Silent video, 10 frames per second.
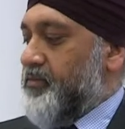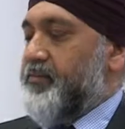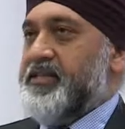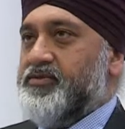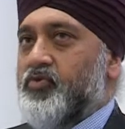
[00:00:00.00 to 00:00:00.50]

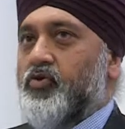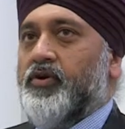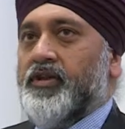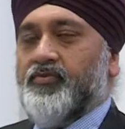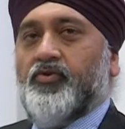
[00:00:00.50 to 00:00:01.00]
But there's
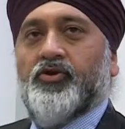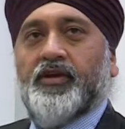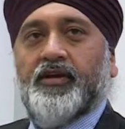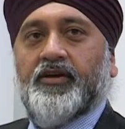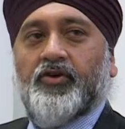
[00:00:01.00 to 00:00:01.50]
more, and the more are
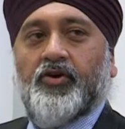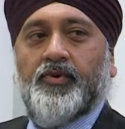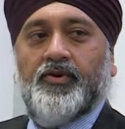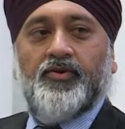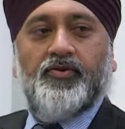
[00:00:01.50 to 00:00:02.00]
going to grow.
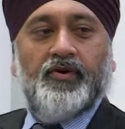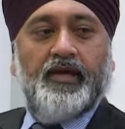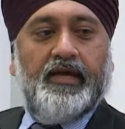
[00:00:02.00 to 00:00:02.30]
We know